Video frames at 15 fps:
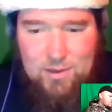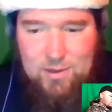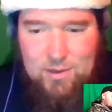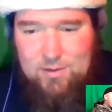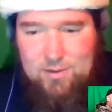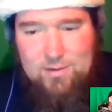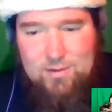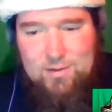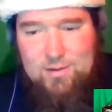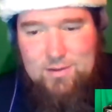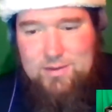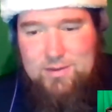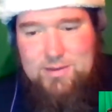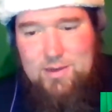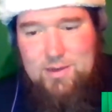Like I
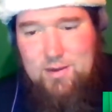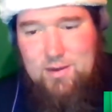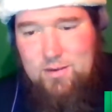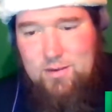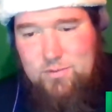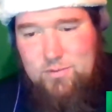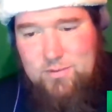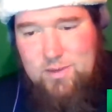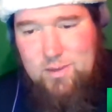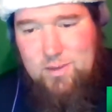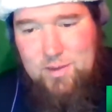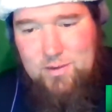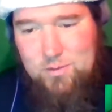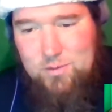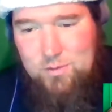said, every time I
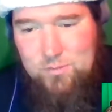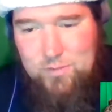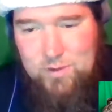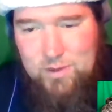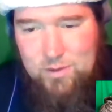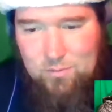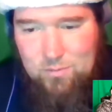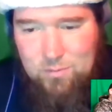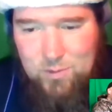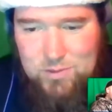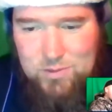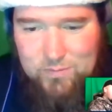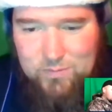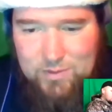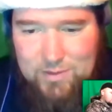do a video, most
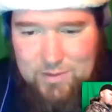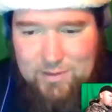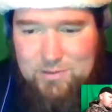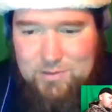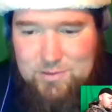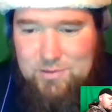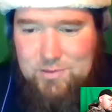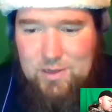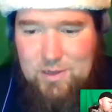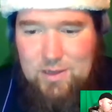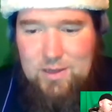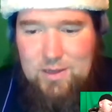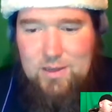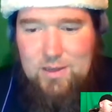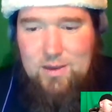of it is
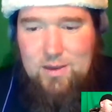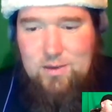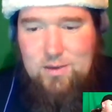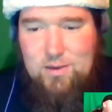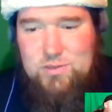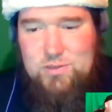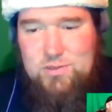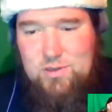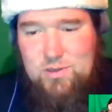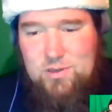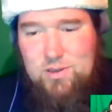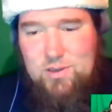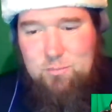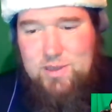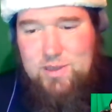just
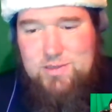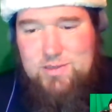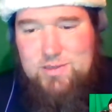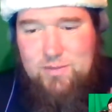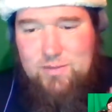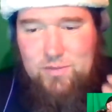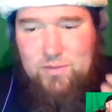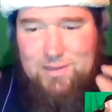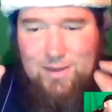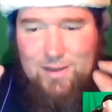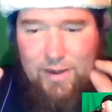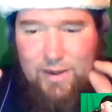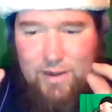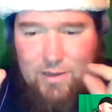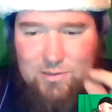based off of the
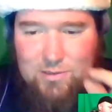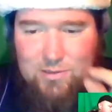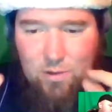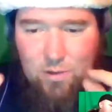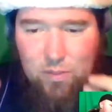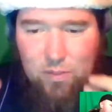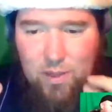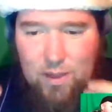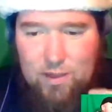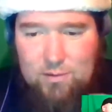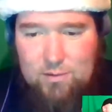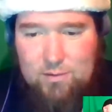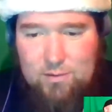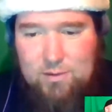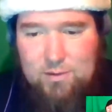tiniest little thought,
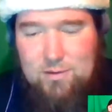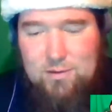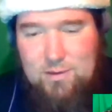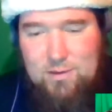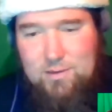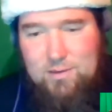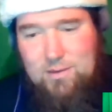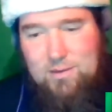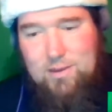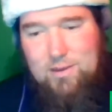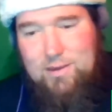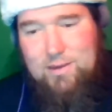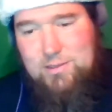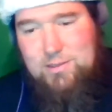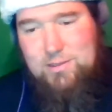and then
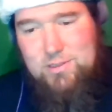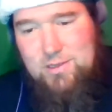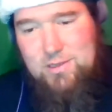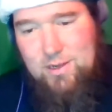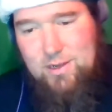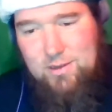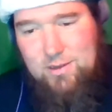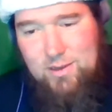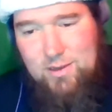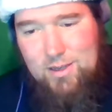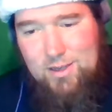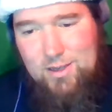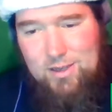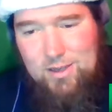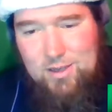I just kind of
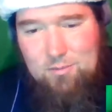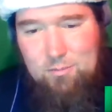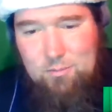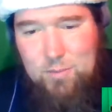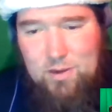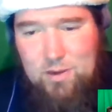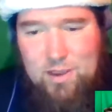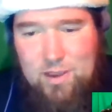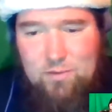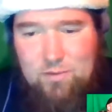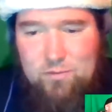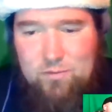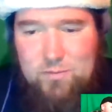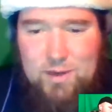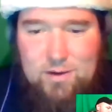bug out
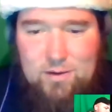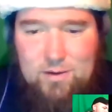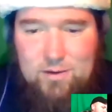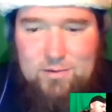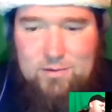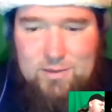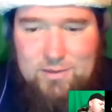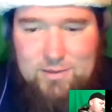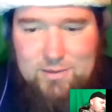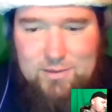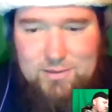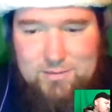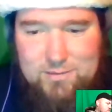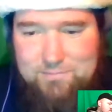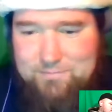from there and
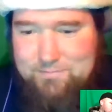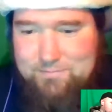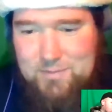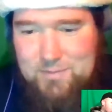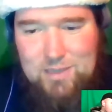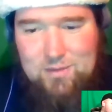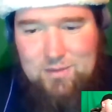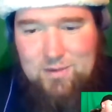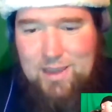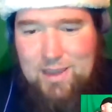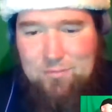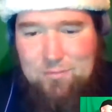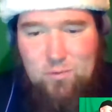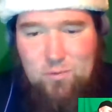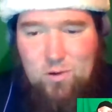get the
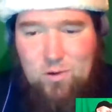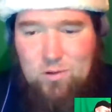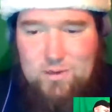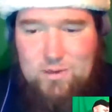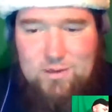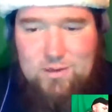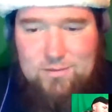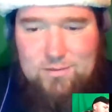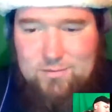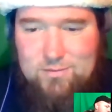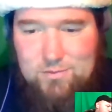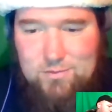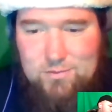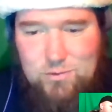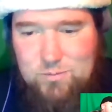camera rolling and
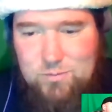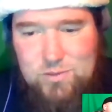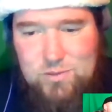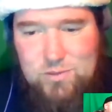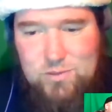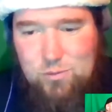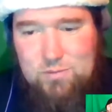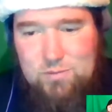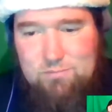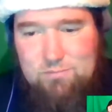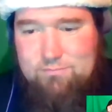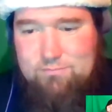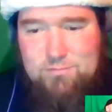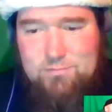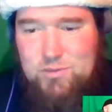do some stupid
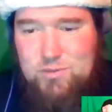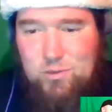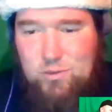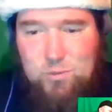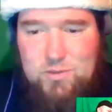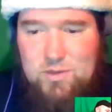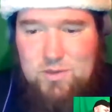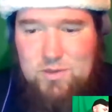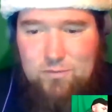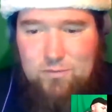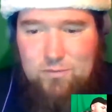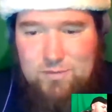stuff.